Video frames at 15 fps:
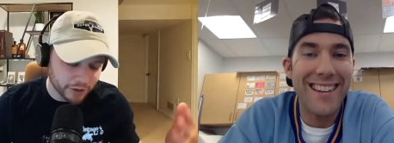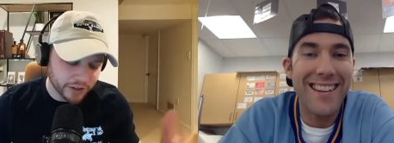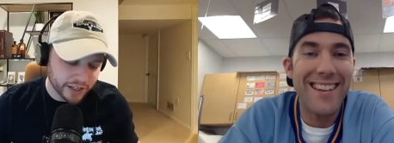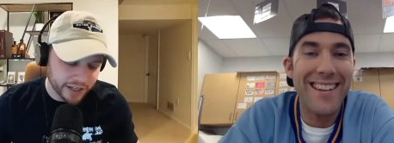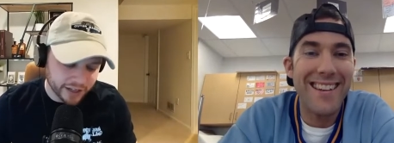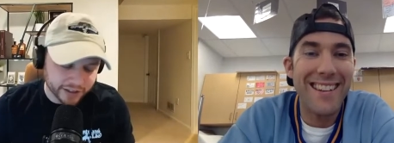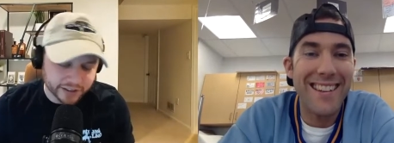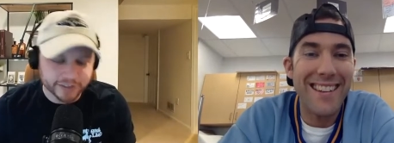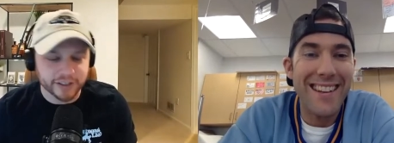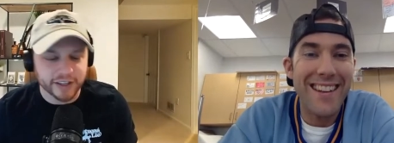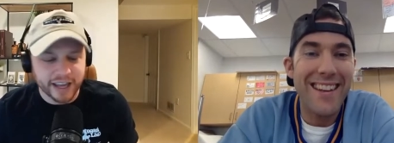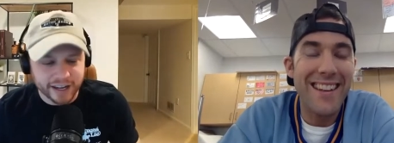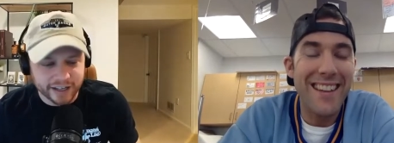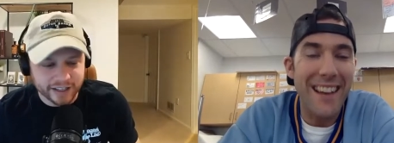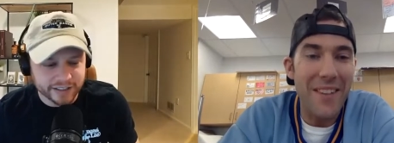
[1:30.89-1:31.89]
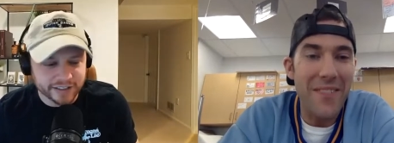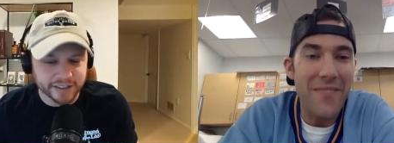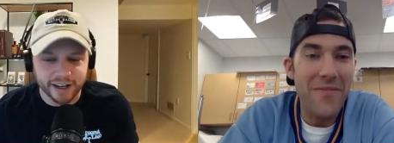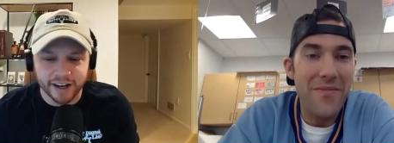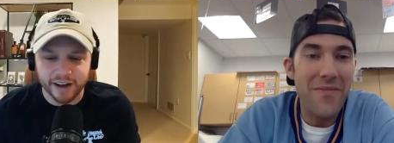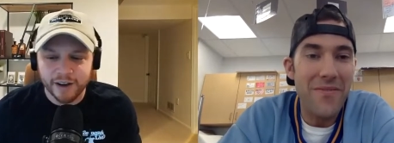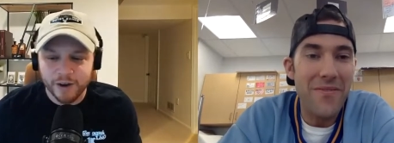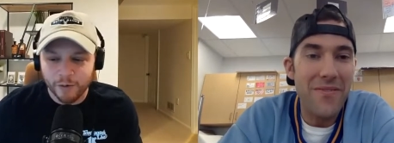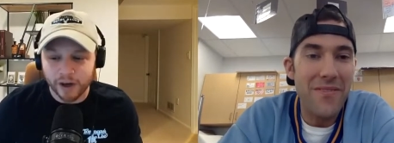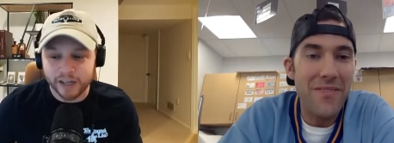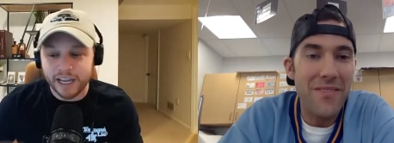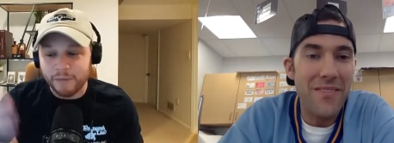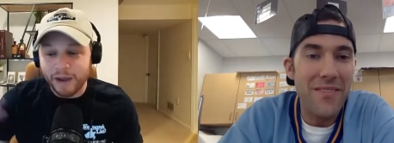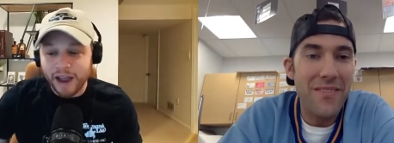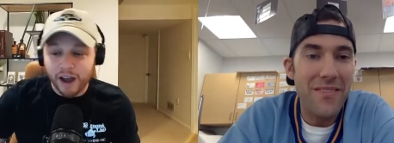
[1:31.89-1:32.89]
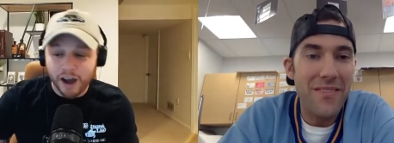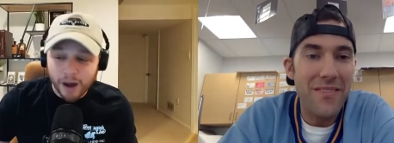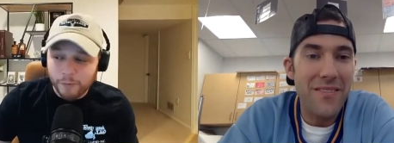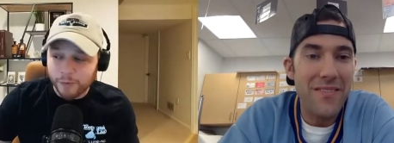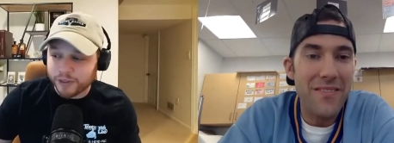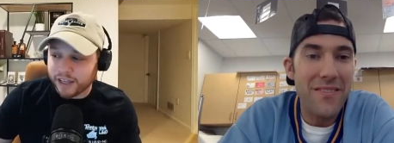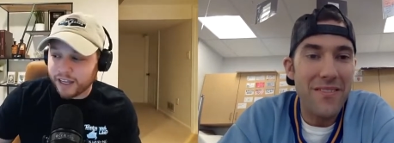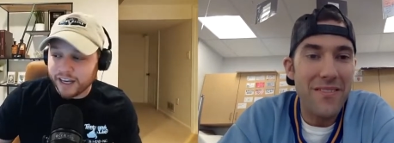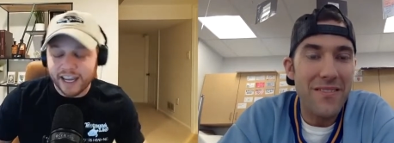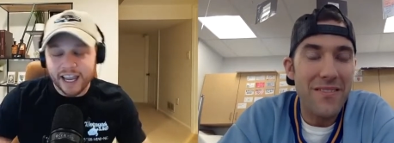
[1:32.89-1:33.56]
Speaker 1: there. So that is uh, where I came out up with it.